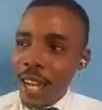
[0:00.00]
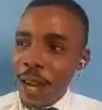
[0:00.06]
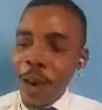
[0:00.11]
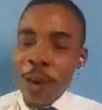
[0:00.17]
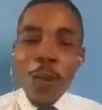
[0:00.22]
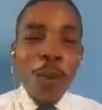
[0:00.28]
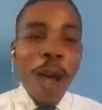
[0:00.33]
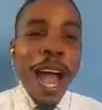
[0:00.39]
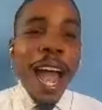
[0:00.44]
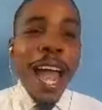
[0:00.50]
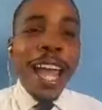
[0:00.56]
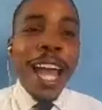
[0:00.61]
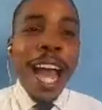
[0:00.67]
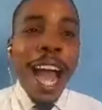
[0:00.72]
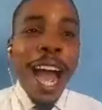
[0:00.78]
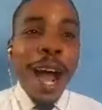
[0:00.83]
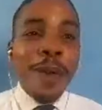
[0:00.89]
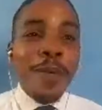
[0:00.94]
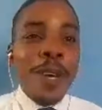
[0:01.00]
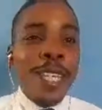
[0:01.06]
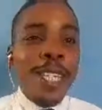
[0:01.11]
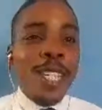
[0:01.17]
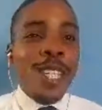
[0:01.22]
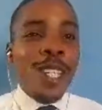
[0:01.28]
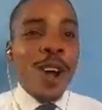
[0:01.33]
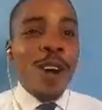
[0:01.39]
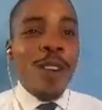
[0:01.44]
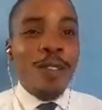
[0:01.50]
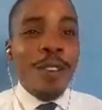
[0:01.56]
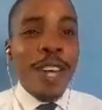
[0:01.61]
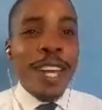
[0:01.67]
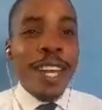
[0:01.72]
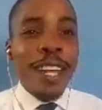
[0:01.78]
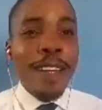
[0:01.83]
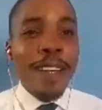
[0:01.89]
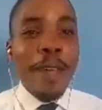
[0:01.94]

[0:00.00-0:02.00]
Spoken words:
why are we solving